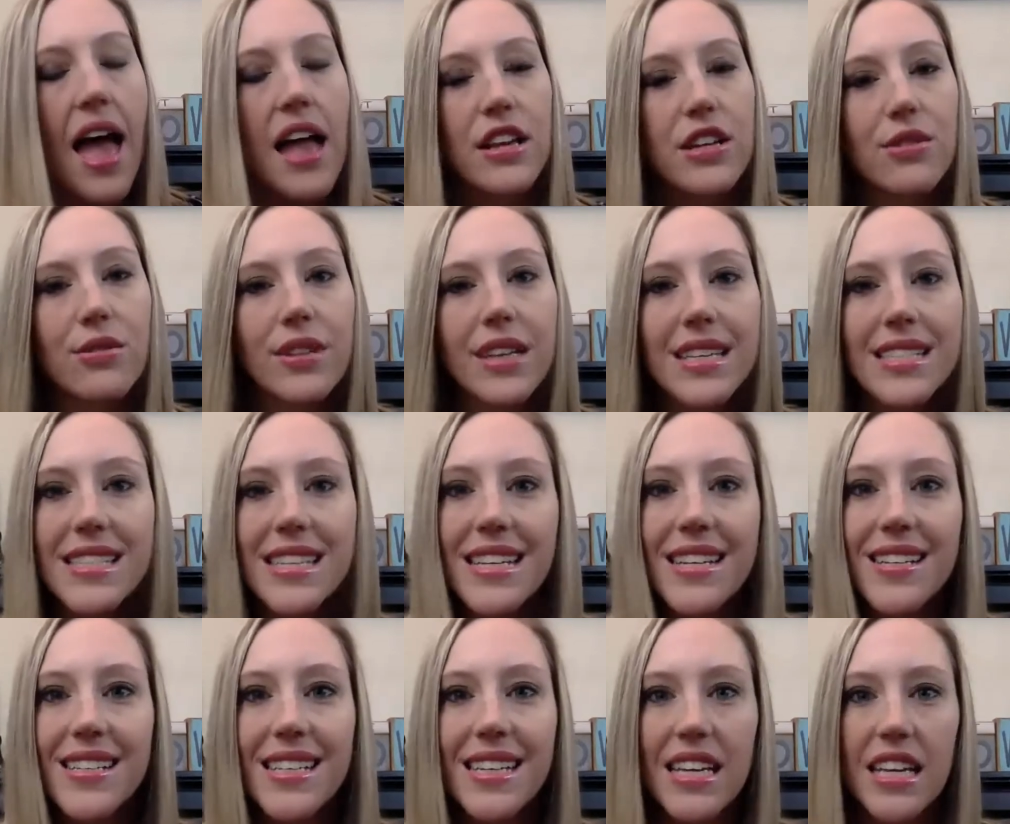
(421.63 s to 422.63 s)
And you
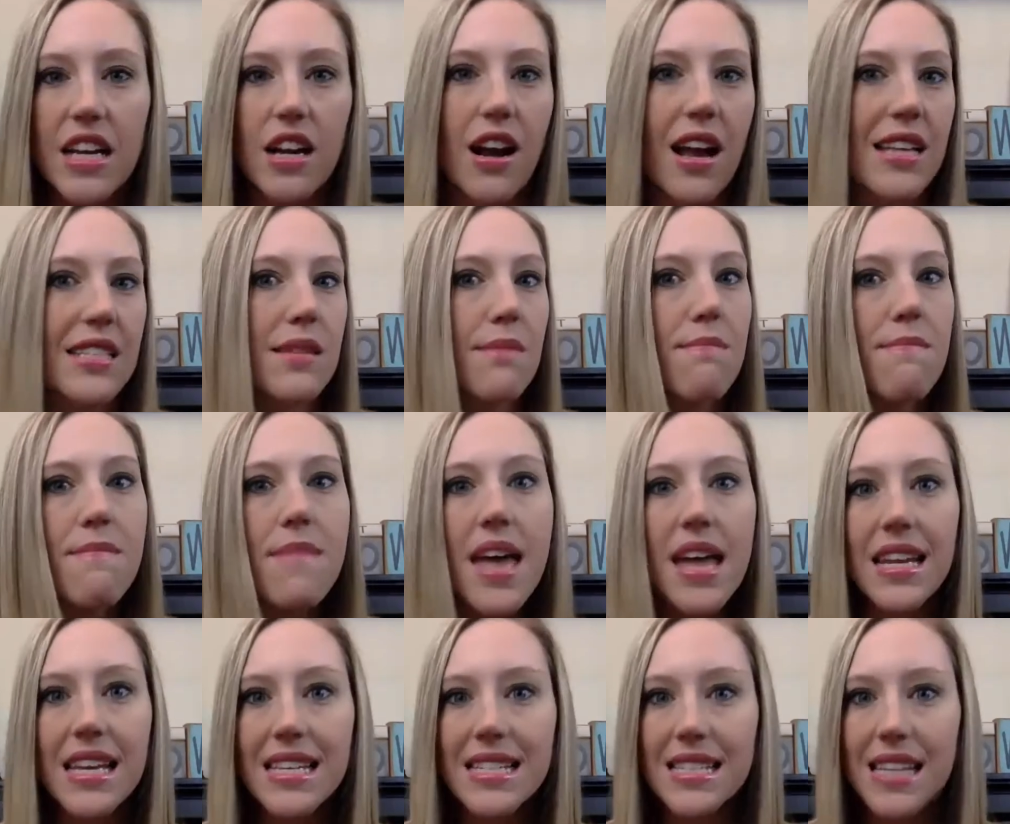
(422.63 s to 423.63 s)
listen to hear as
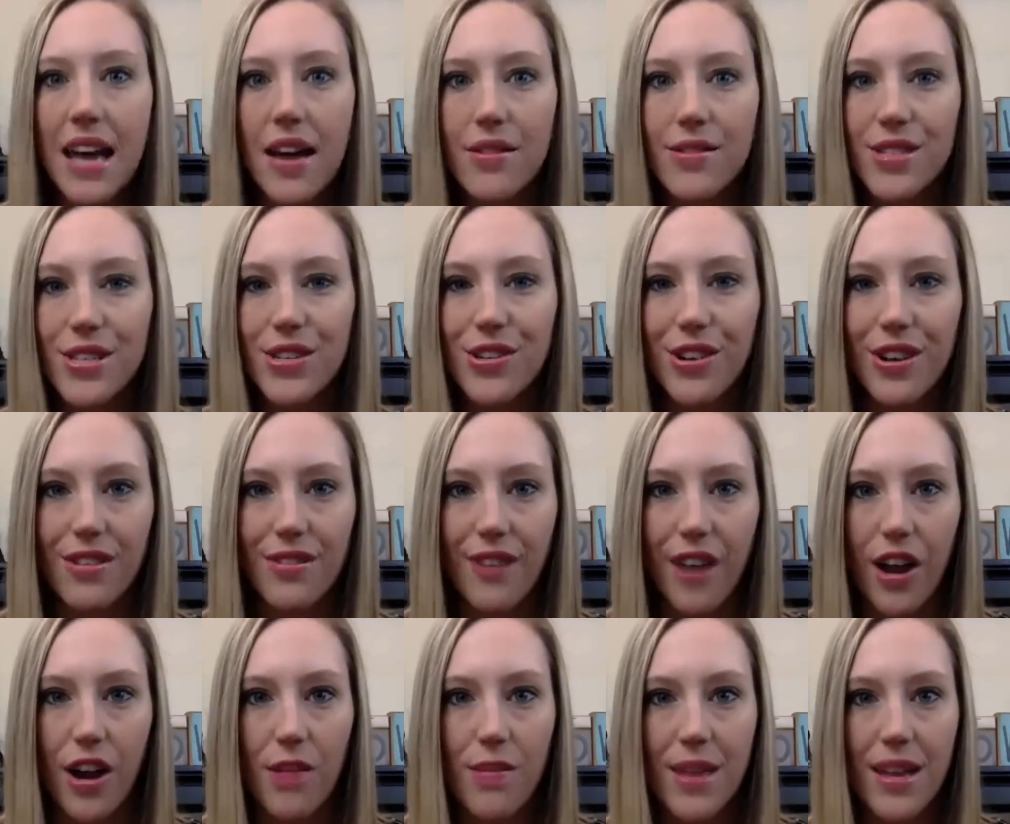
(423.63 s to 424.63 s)
many sounds in your
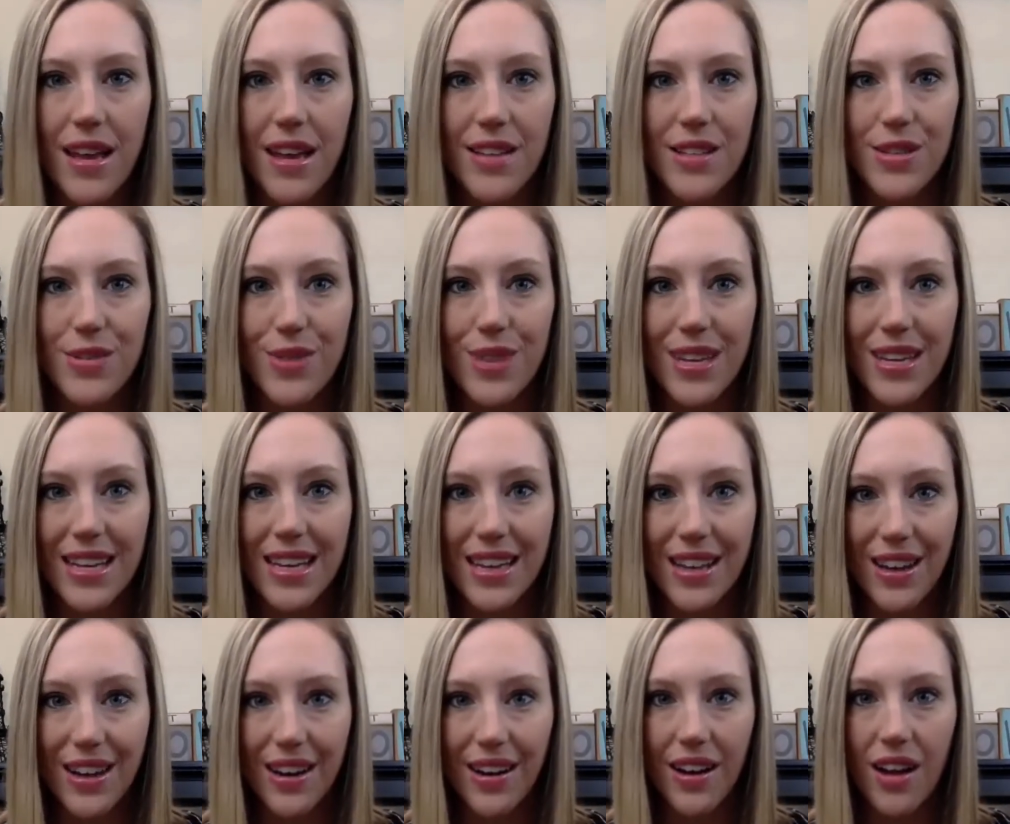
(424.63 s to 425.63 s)
environment as you can
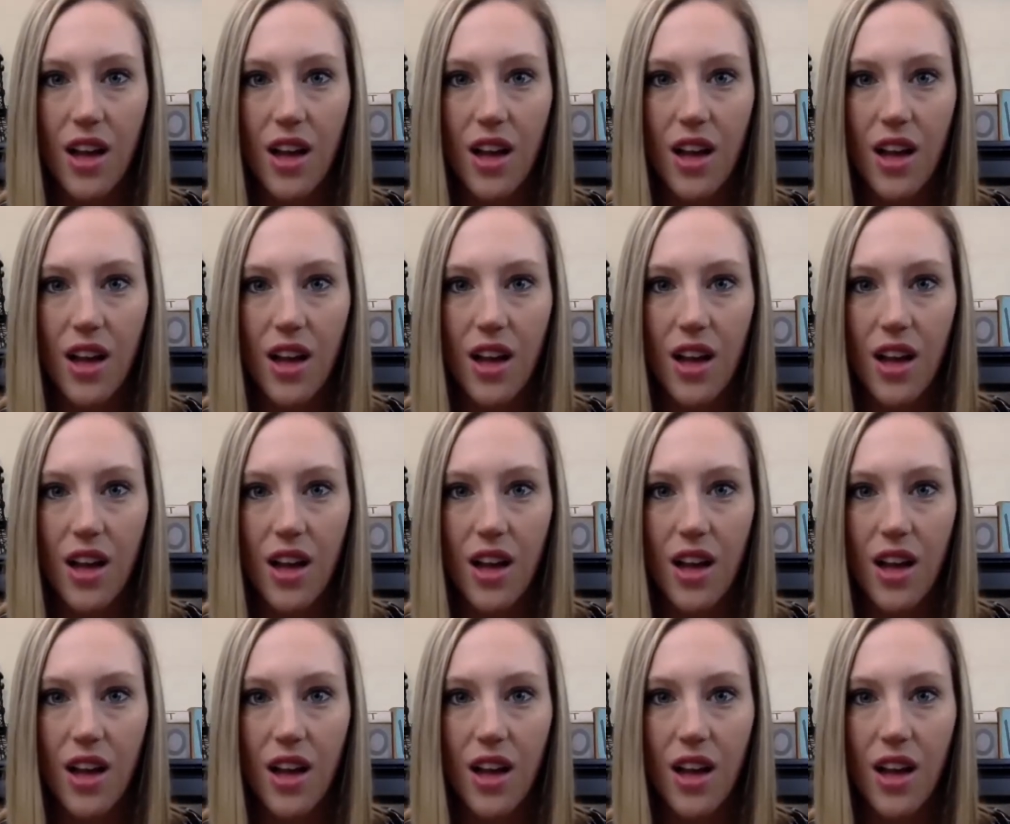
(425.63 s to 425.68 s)
hear.